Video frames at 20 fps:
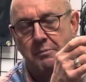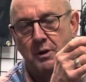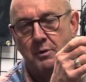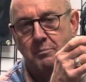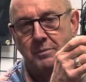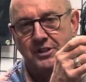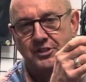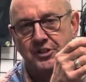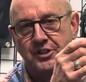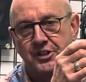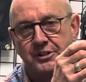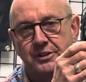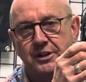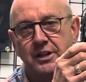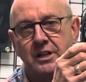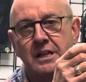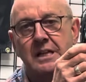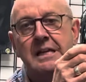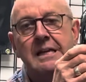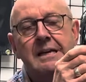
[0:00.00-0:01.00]

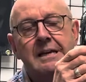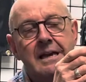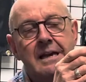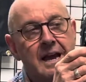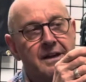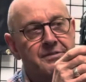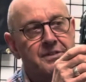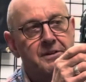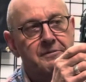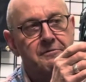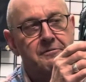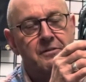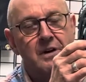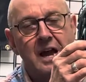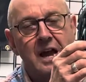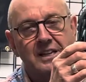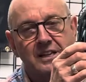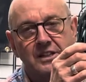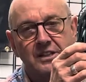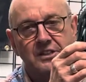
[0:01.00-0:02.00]
material at the
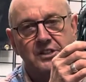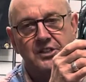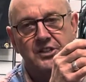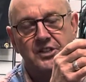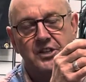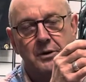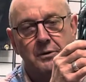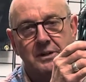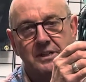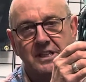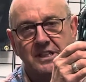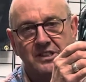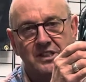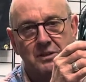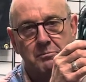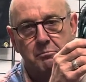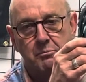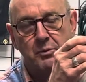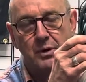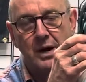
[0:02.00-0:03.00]
front so it
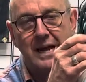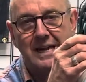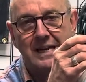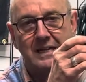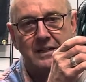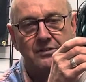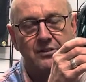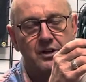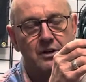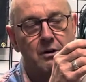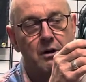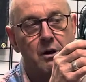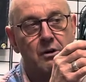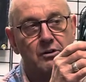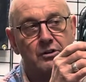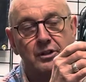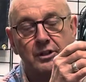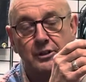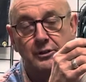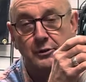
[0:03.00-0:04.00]
doesn't break. They're all
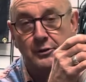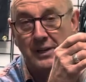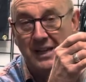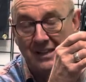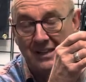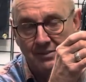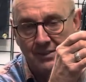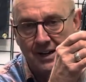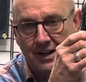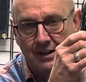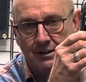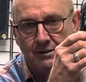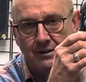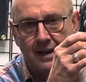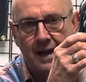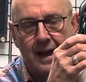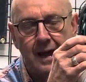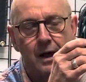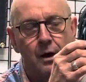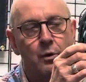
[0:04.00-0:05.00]
glued in there
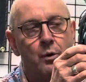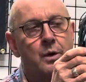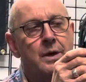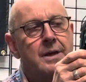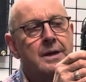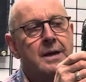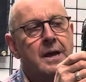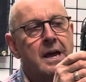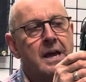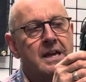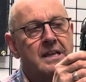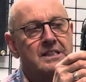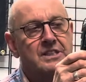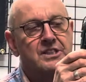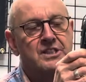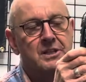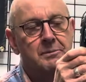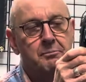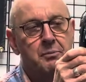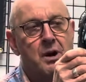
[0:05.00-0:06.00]
now. It
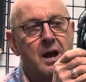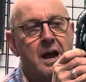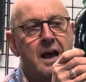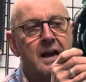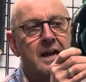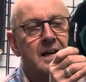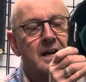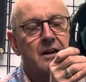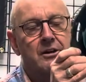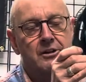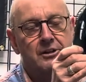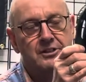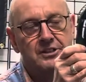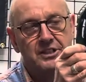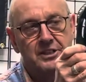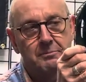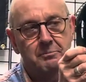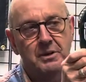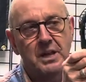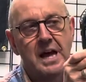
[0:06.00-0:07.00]

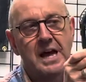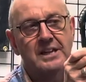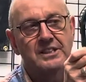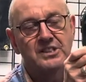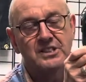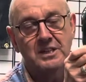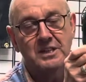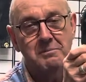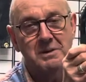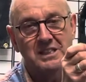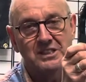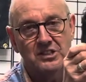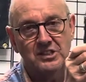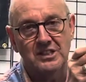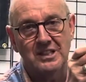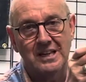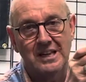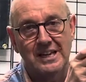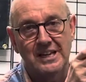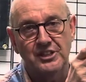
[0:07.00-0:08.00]
supplies some
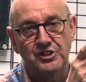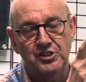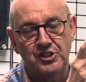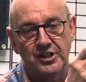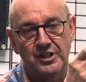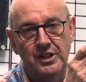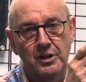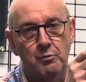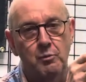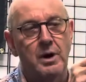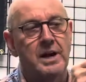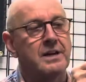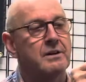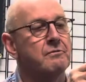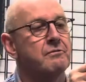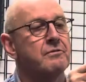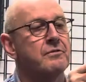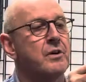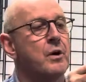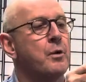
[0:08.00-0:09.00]
insulation, the white
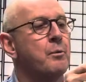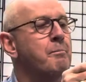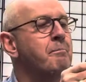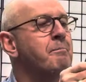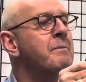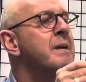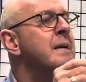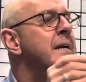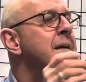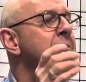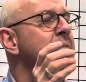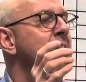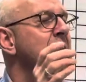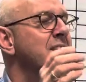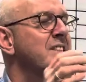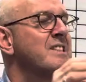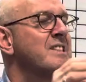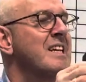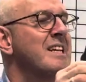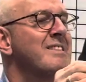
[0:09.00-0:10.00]
foam that's in